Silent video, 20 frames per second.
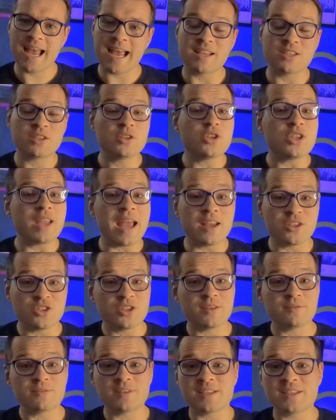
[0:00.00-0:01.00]
Ask
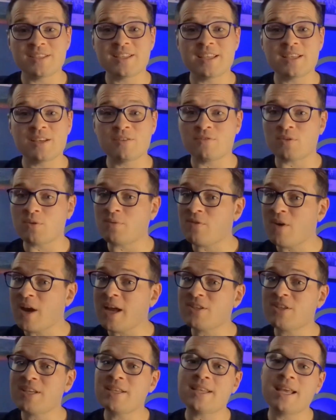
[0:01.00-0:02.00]
ChatGPT for
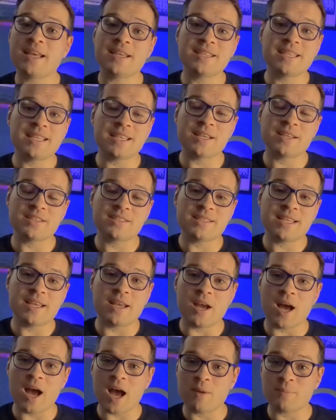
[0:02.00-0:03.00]
project ideas that
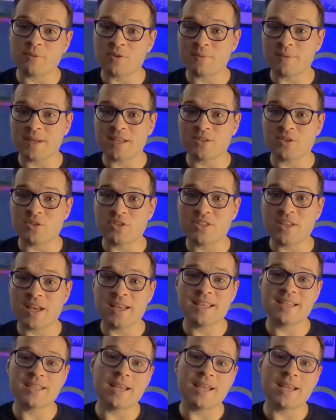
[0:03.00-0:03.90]
complement your study